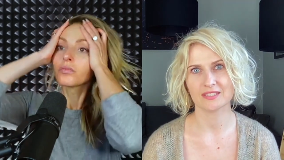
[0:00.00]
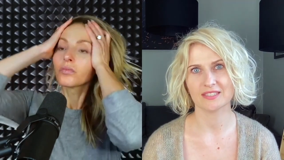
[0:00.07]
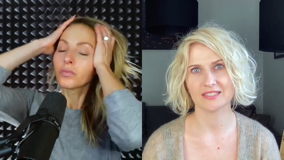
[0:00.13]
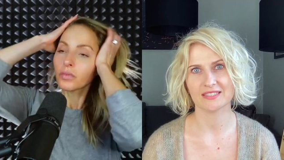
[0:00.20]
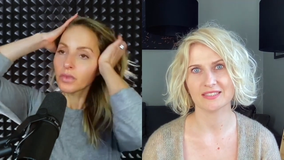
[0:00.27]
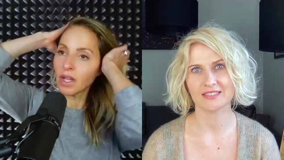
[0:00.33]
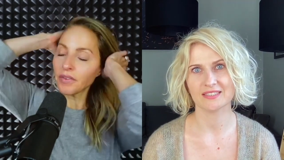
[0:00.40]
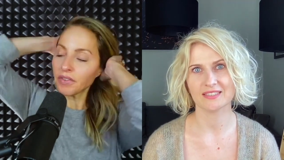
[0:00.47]

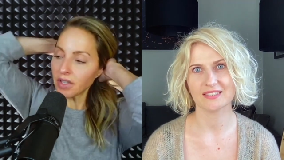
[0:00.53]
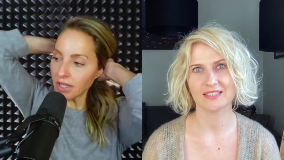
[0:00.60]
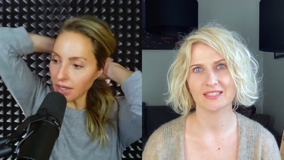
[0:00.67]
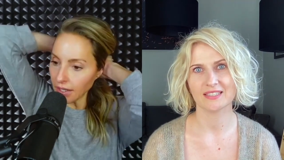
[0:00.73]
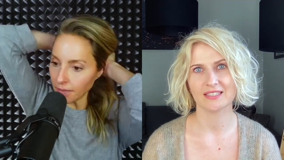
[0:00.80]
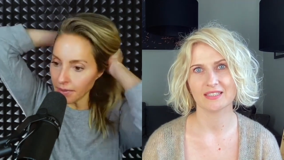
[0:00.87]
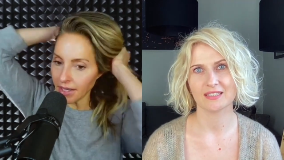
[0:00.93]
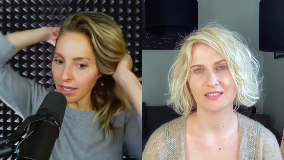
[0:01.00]
Speaker 1: Yeah,
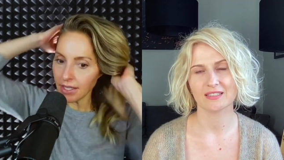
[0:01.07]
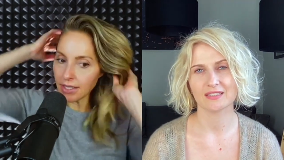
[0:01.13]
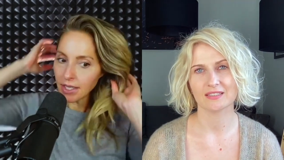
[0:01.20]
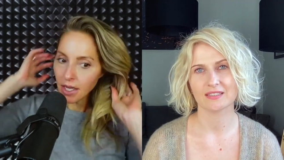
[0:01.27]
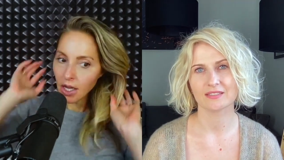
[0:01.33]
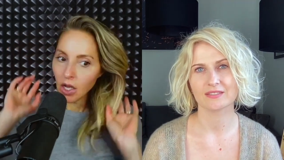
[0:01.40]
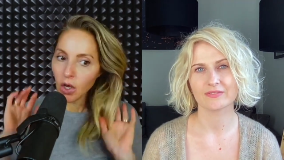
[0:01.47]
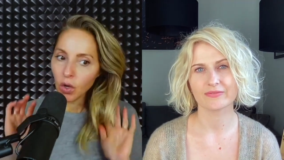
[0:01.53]
definitely because
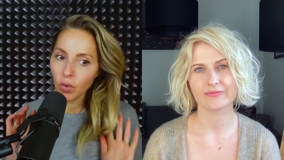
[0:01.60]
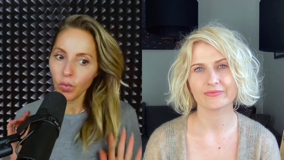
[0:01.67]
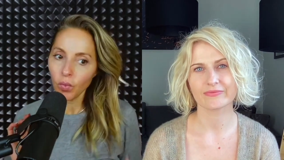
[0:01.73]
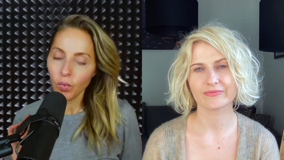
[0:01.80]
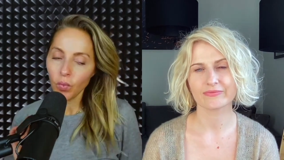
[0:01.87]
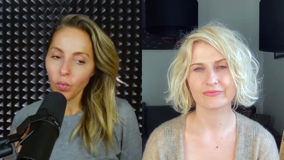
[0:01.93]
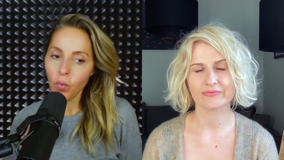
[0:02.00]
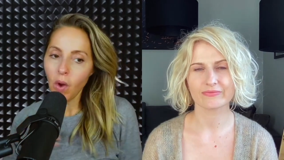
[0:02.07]

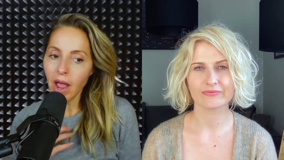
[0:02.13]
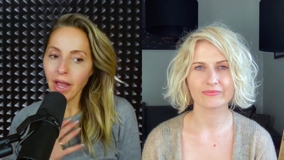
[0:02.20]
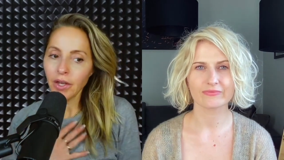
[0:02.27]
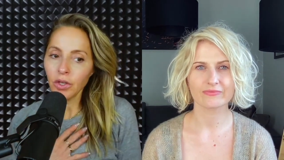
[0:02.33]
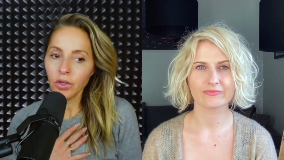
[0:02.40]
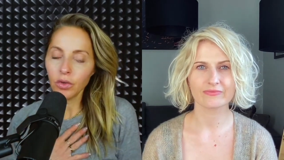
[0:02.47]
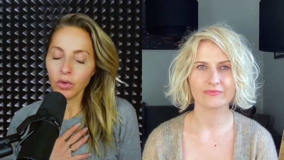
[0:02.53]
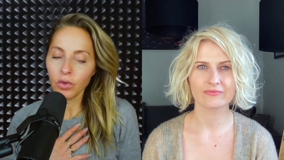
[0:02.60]

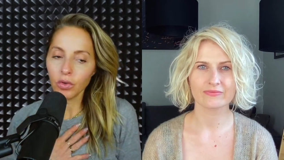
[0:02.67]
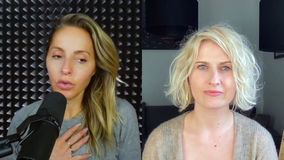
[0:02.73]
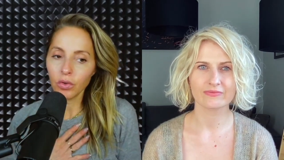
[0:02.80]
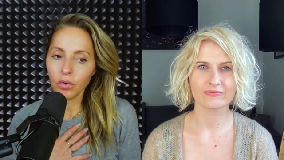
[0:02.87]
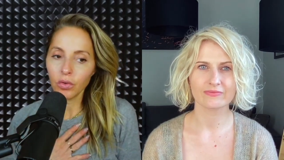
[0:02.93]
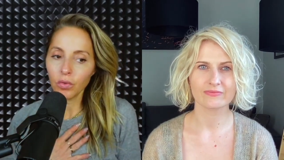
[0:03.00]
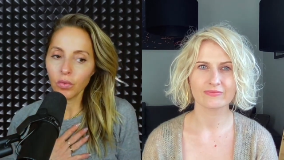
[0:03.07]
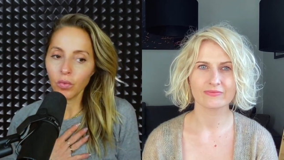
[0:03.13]
when
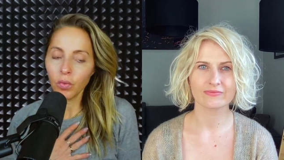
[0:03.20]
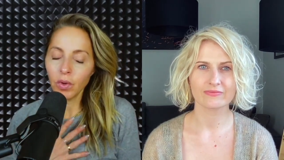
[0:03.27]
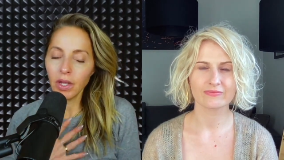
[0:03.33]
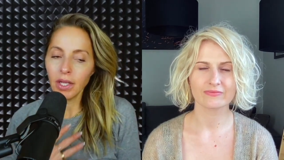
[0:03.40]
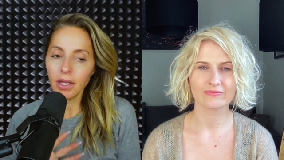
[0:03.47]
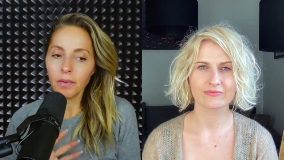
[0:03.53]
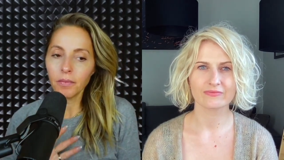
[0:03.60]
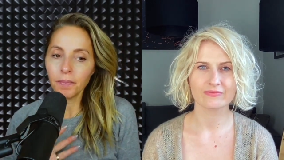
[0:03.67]

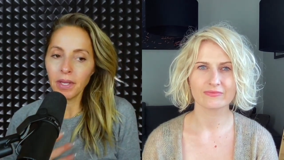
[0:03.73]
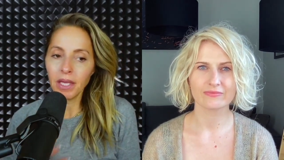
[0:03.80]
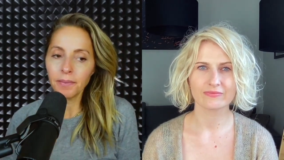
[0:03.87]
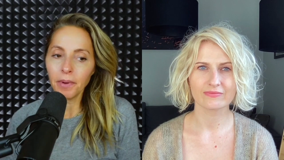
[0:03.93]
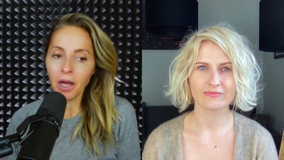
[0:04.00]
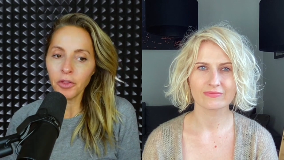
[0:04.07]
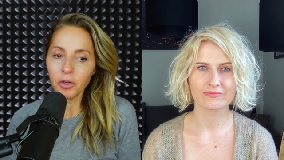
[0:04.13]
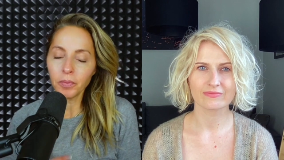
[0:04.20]
we
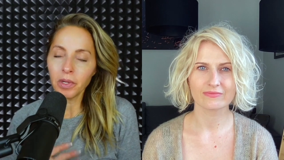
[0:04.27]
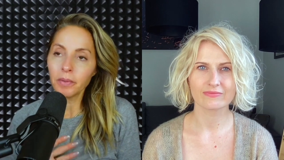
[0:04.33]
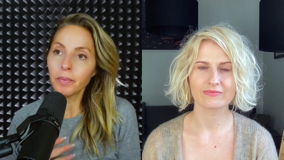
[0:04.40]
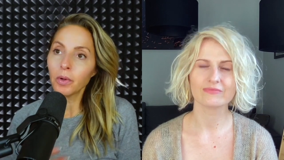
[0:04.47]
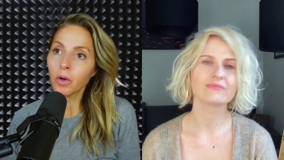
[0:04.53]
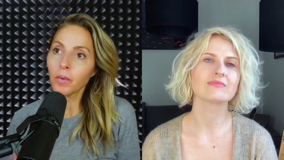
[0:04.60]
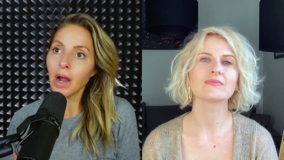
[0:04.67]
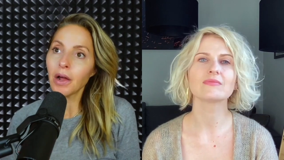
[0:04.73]
people, other
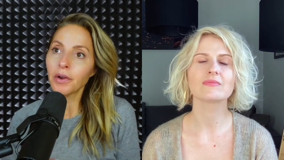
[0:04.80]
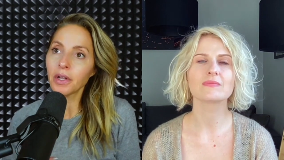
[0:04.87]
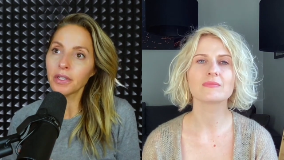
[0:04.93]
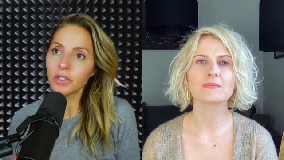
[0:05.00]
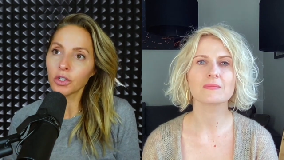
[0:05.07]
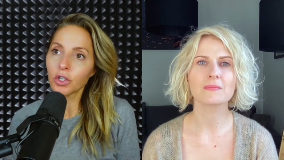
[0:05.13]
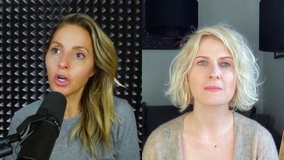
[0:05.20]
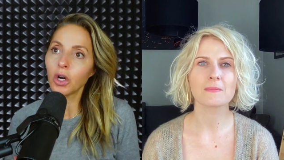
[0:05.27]
people around
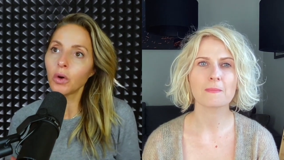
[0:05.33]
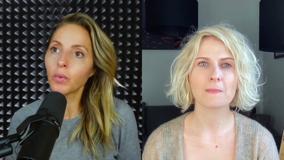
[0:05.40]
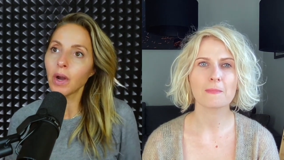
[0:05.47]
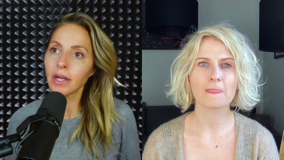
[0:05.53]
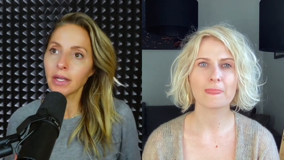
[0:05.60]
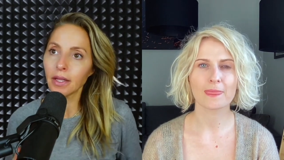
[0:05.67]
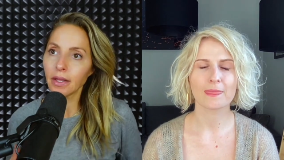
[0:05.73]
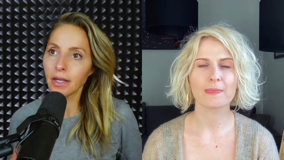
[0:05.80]
us are
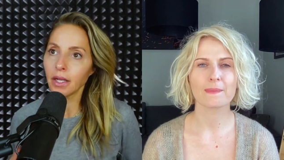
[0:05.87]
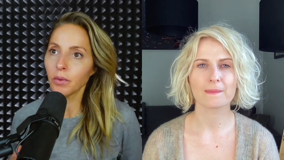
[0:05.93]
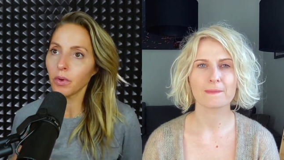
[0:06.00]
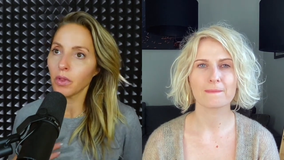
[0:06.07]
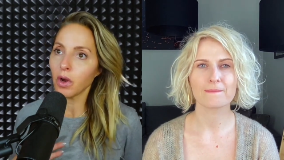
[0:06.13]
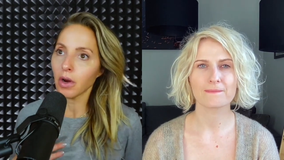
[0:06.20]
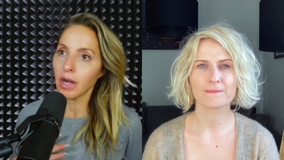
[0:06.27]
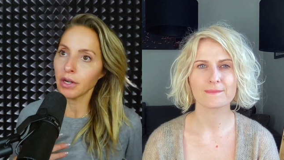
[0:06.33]
co-regulating
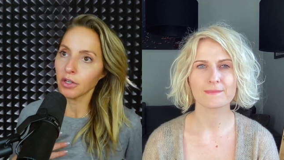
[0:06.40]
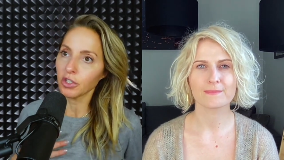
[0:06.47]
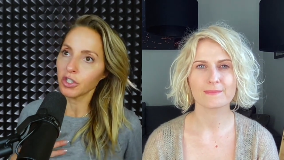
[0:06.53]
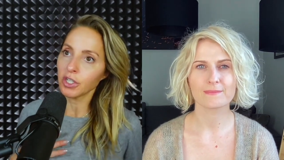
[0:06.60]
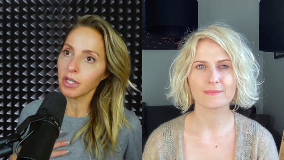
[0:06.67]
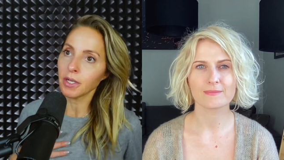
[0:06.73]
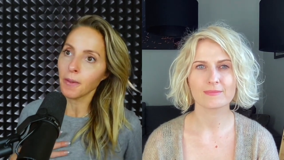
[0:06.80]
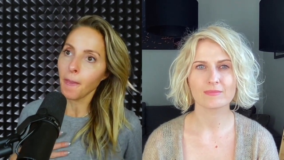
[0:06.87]
with our
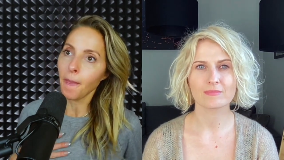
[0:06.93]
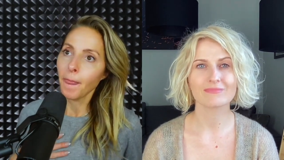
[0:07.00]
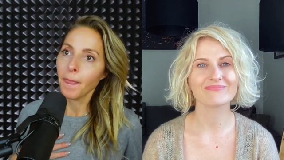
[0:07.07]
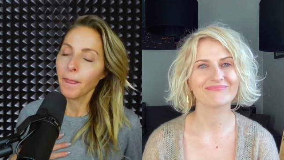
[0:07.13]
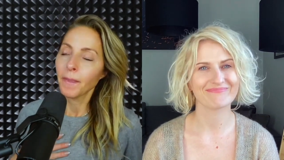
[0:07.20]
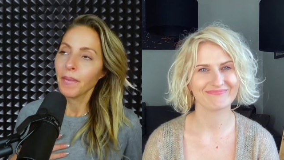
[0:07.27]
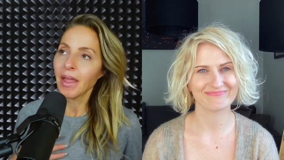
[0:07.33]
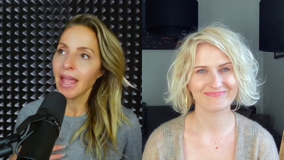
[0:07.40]
energy
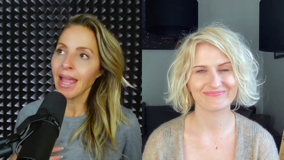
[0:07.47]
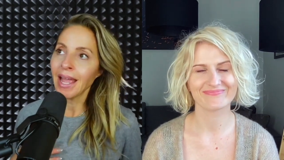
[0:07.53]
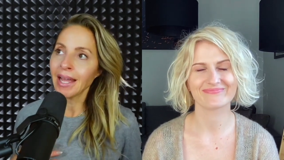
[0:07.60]
Mm-hmm.